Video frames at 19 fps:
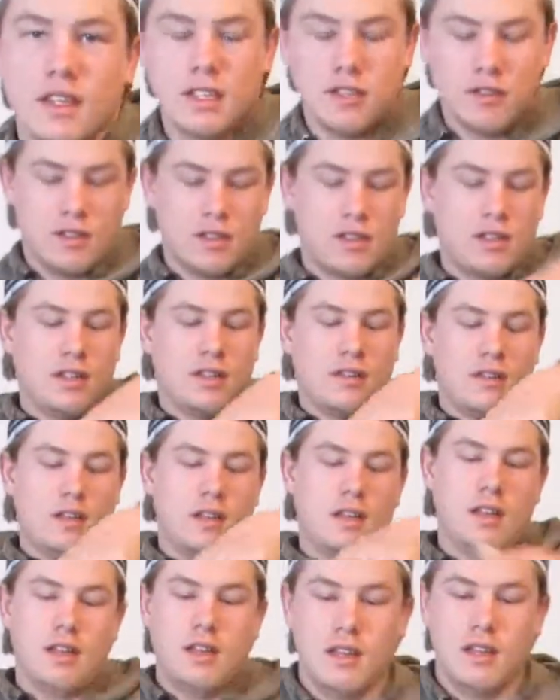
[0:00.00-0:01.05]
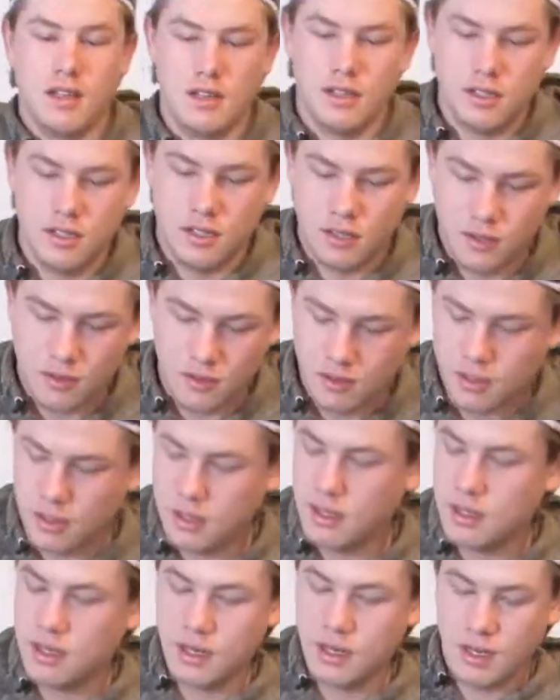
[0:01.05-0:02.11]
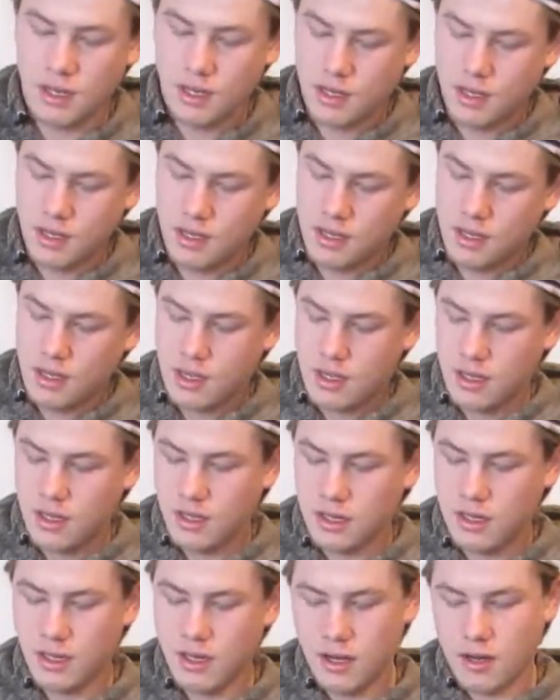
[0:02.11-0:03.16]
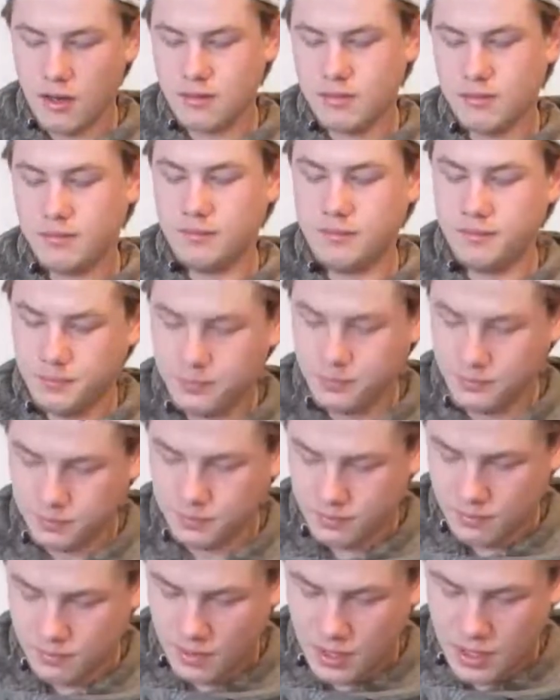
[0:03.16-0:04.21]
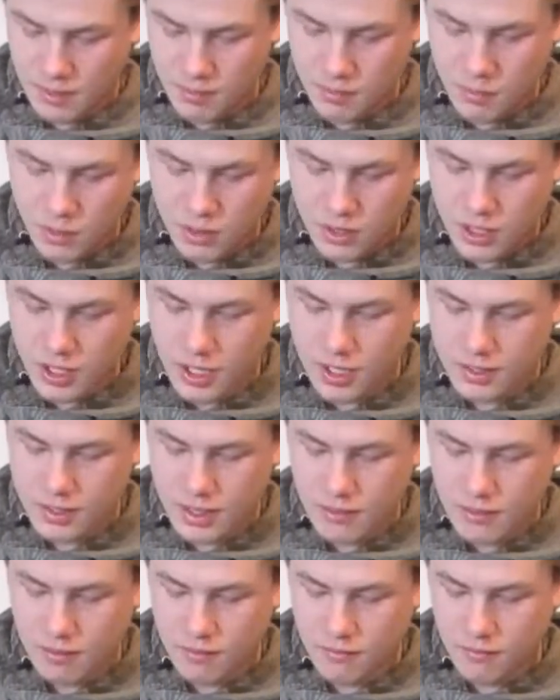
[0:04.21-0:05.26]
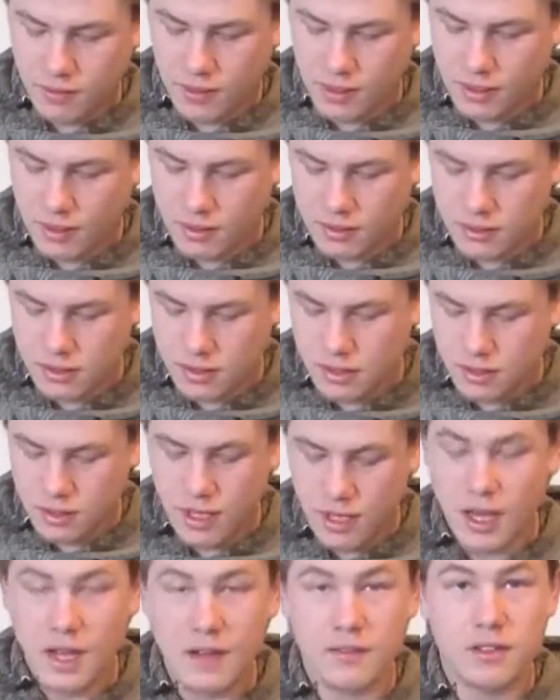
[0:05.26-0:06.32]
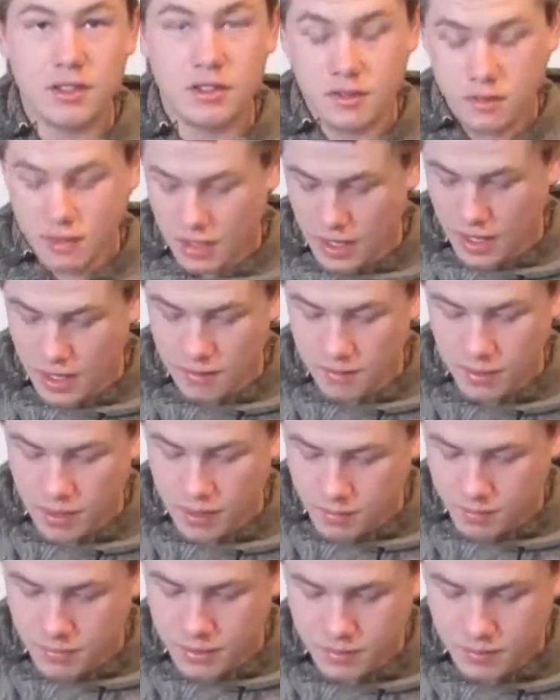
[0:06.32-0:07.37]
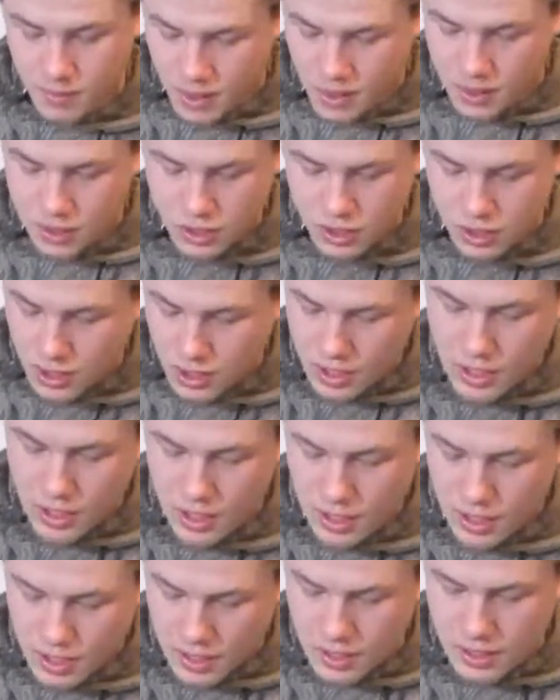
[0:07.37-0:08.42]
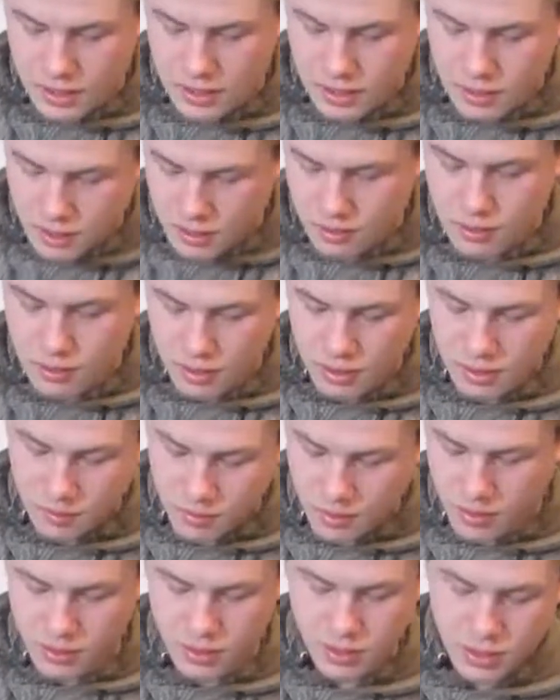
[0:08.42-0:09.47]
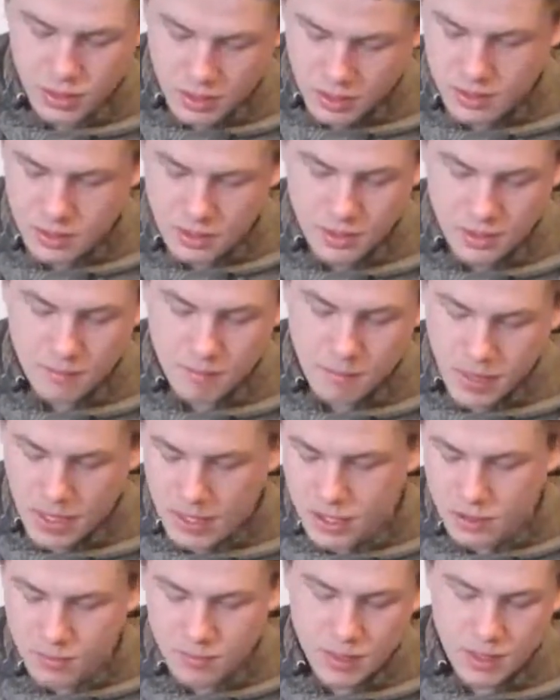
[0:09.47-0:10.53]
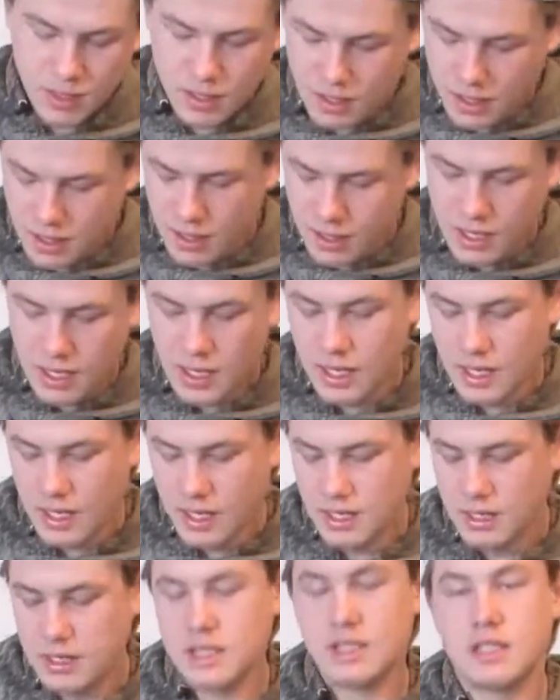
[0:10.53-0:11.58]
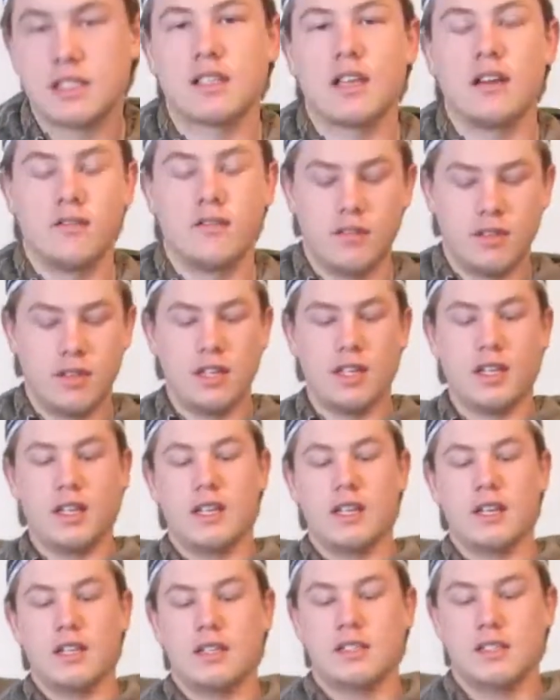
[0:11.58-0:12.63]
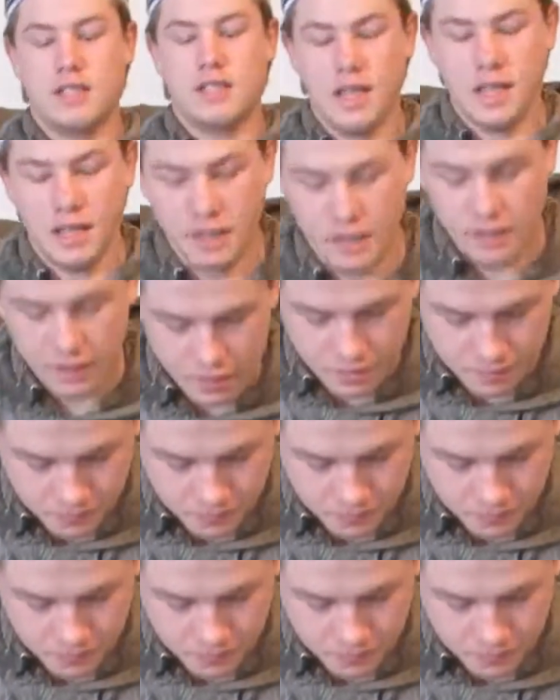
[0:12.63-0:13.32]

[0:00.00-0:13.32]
you can do to, you know, get more shots out in the field, to not have to use the hand pump as much, is you can purchase the Benjamin Discovery tank.